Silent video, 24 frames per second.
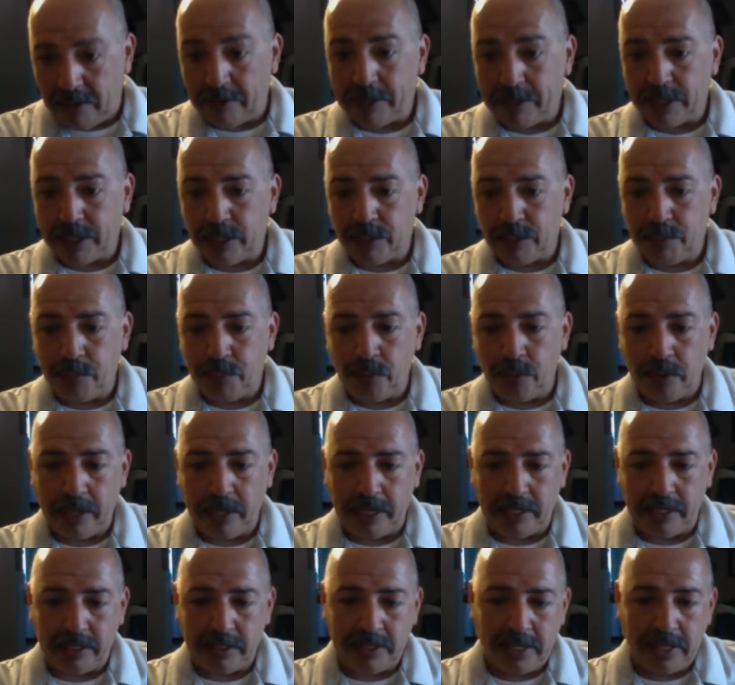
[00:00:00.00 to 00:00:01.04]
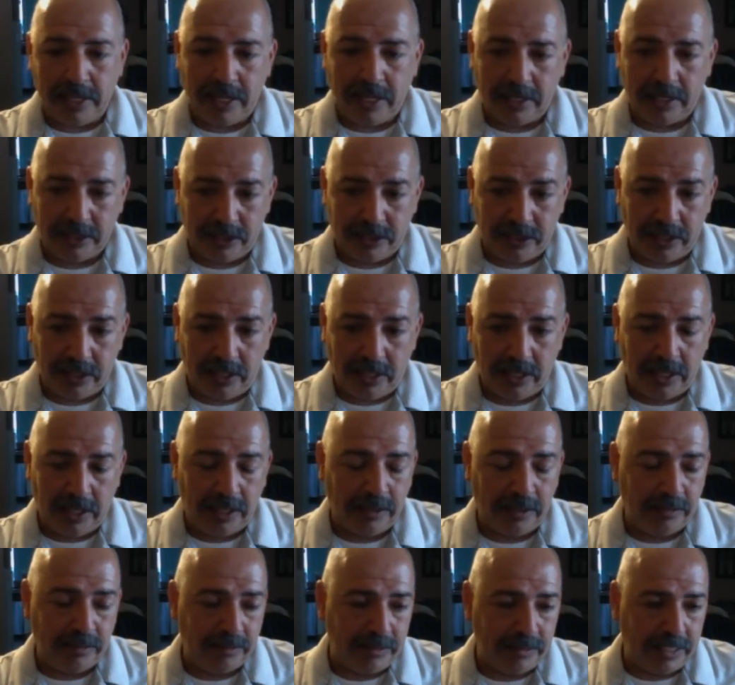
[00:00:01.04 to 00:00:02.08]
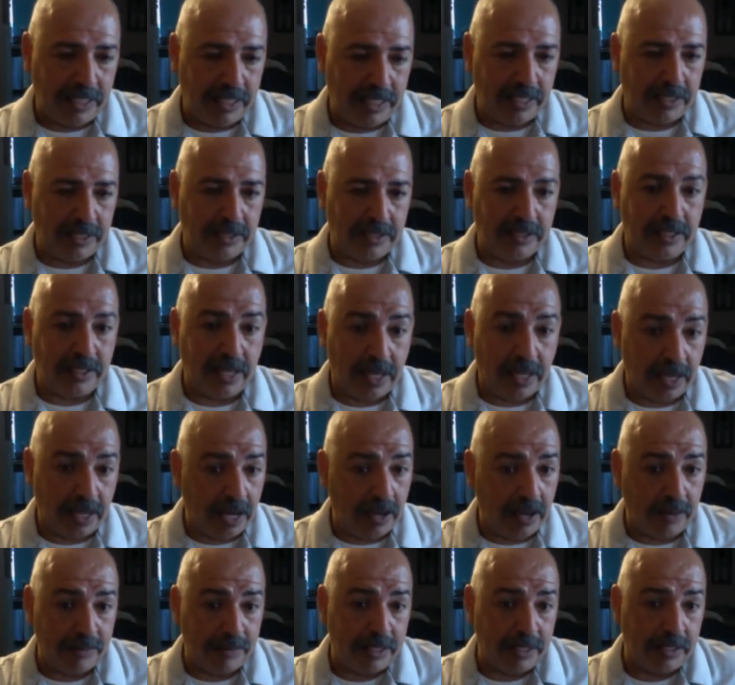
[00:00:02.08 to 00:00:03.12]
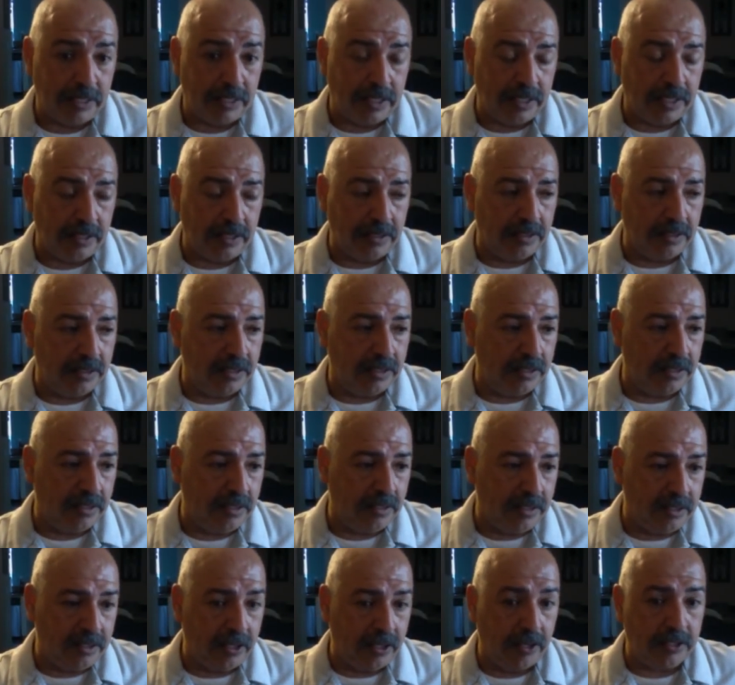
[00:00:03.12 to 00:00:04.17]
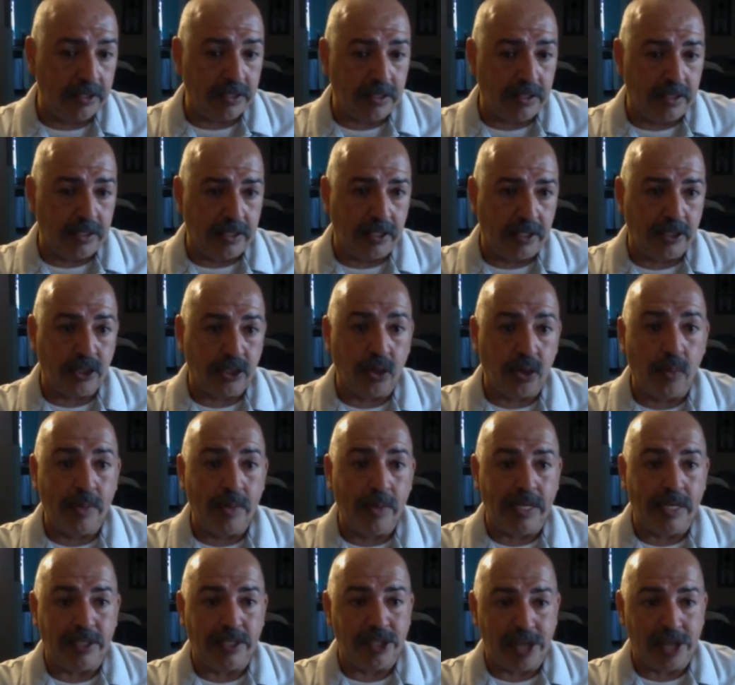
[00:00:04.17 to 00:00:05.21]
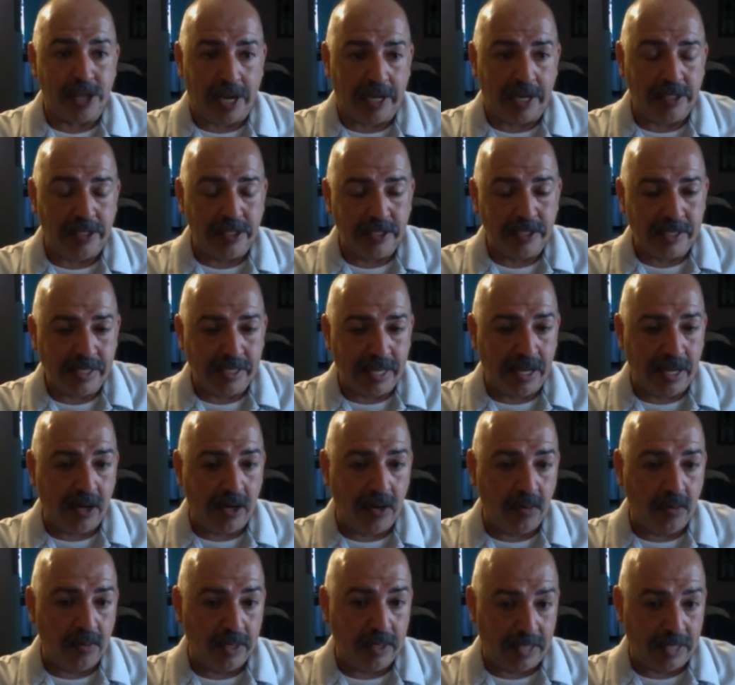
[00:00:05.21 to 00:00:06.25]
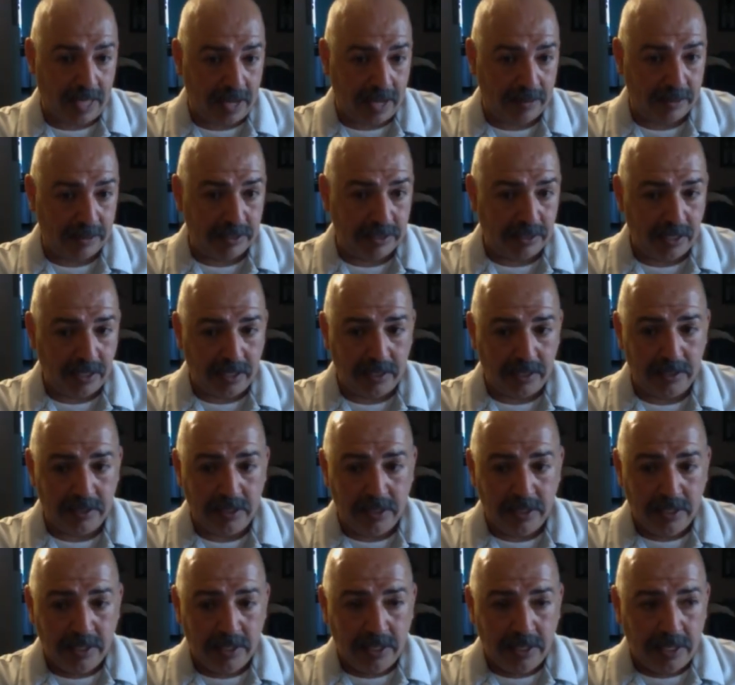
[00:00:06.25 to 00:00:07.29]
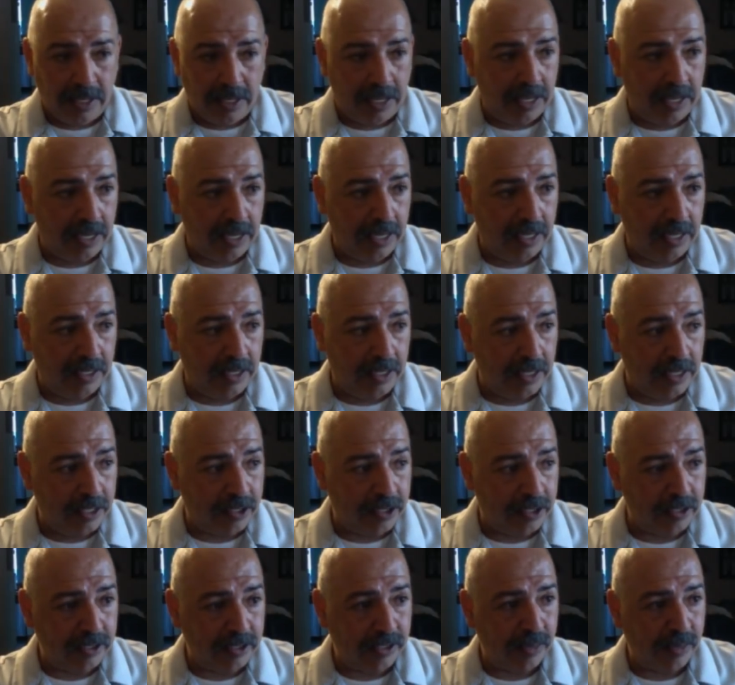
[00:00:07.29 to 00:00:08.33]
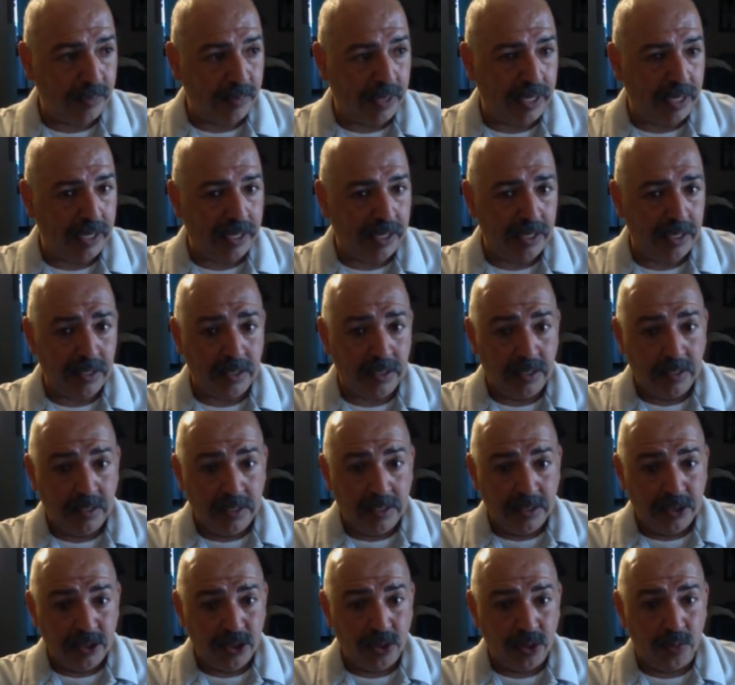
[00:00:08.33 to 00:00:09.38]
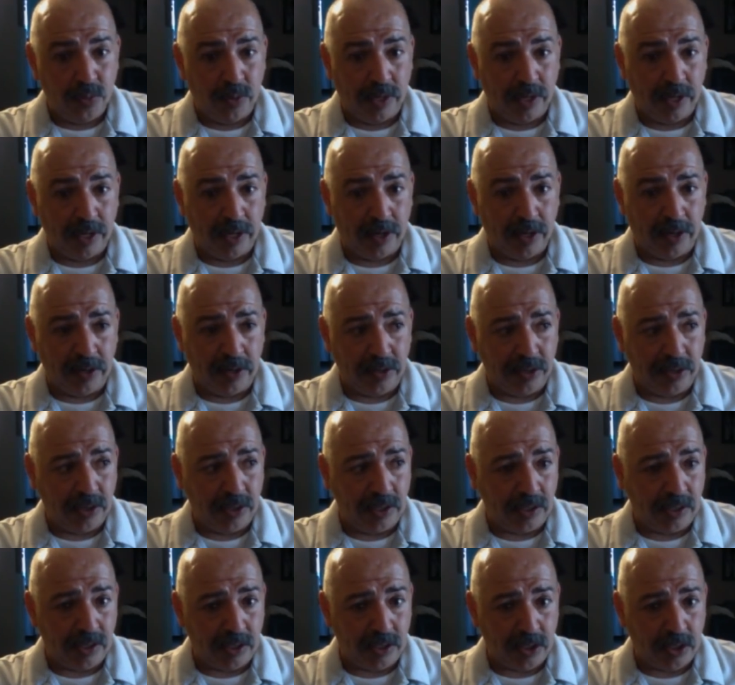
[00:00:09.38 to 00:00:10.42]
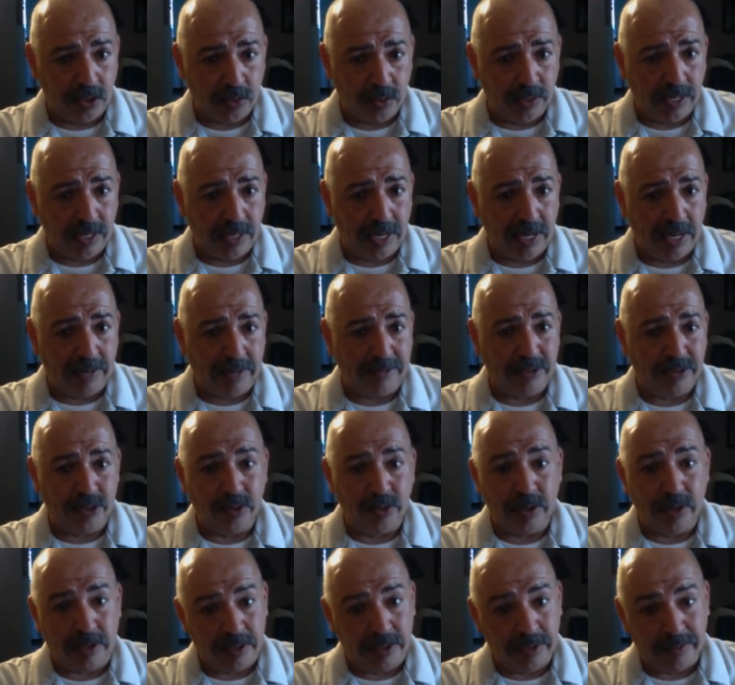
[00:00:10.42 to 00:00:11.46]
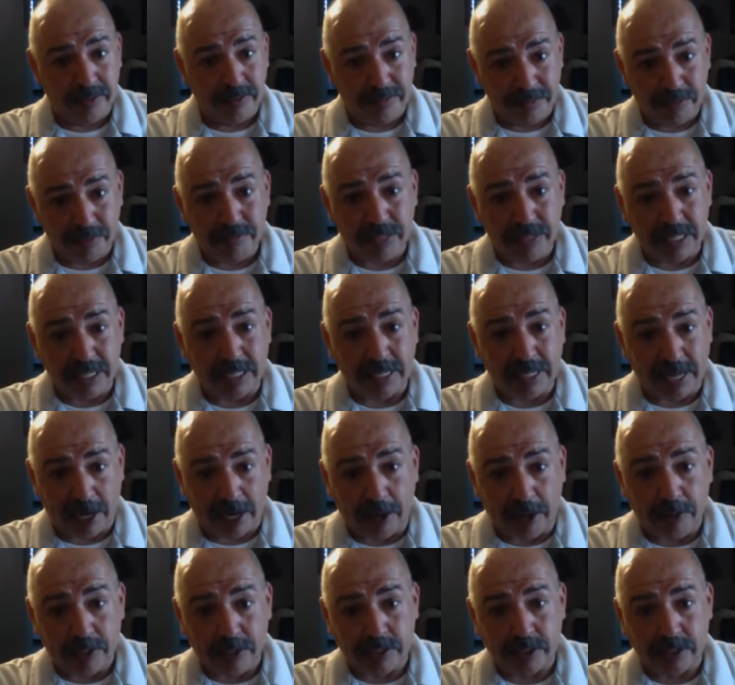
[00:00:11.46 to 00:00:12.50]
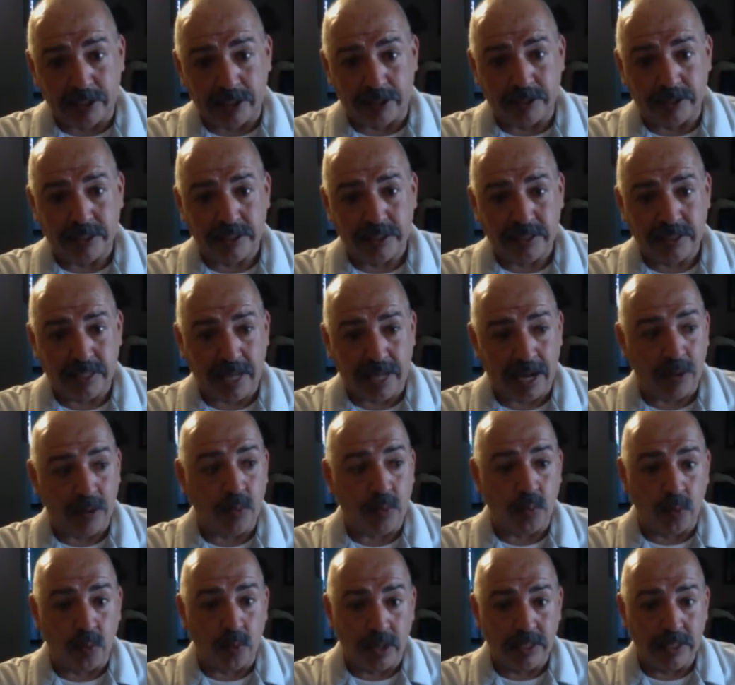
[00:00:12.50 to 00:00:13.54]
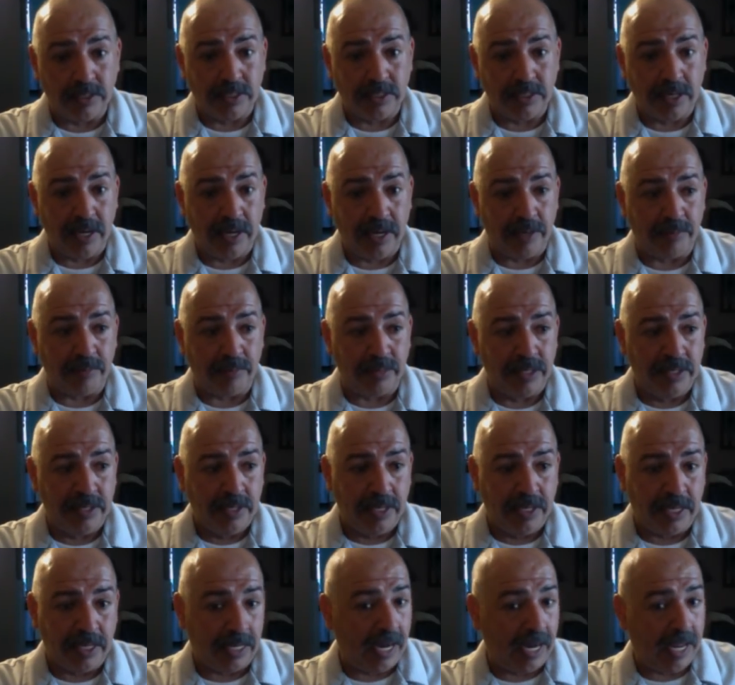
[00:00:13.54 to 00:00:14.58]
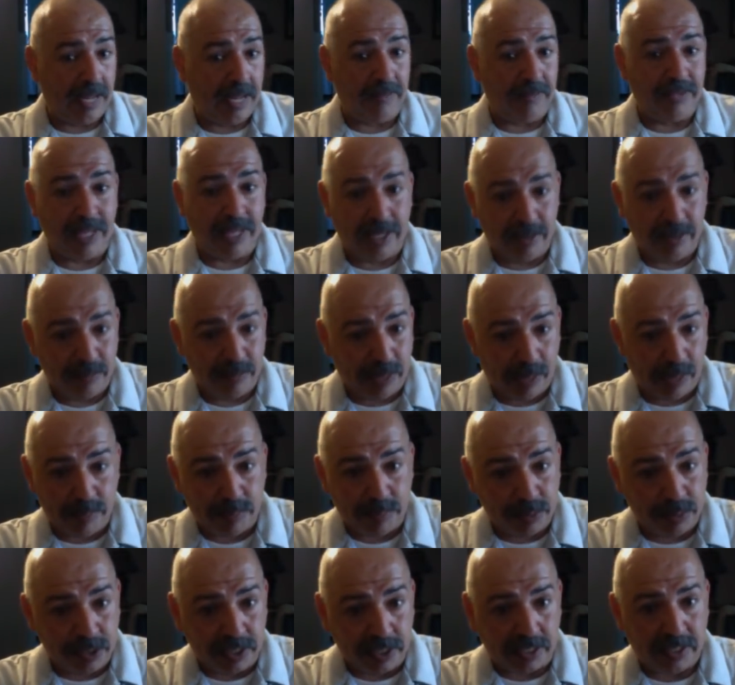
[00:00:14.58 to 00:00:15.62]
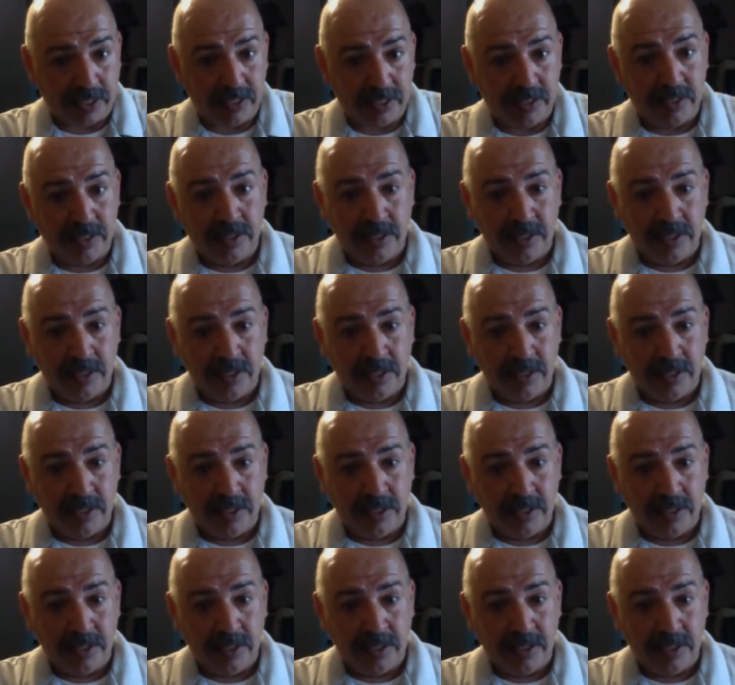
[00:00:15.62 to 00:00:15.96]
Very good point. Yeah, Diaz. Yeah, I mean, there's so many changes now with Amazon, and it used to be to where you would have 250 characters at one time, and I have that in my book.